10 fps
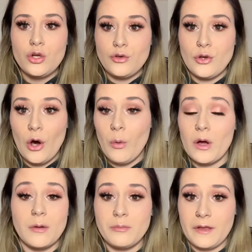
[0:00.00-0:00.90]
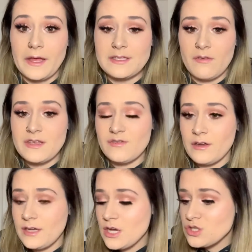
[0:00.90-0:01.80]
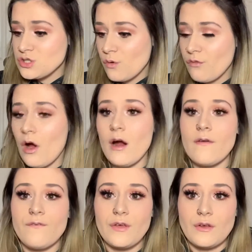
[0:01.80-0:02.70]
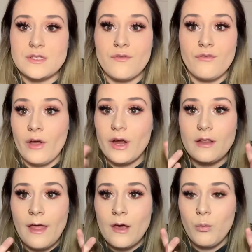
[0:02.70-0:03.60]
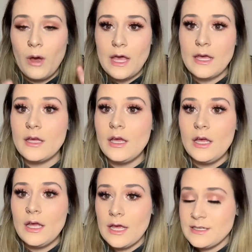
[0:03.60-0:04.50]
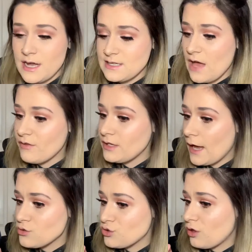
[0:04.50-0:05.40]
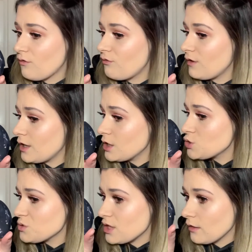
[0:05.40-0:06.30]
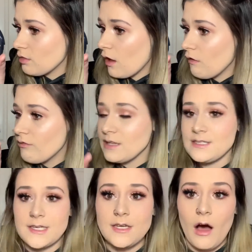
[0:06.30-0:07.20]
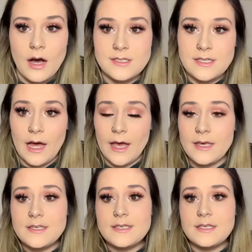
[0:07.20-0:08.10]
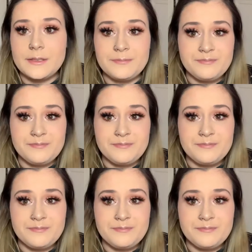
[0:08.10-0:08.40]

no complaints on this foundation so far. It feels very lightweight. It does have a natural finish, which I love. It didn't oxidize.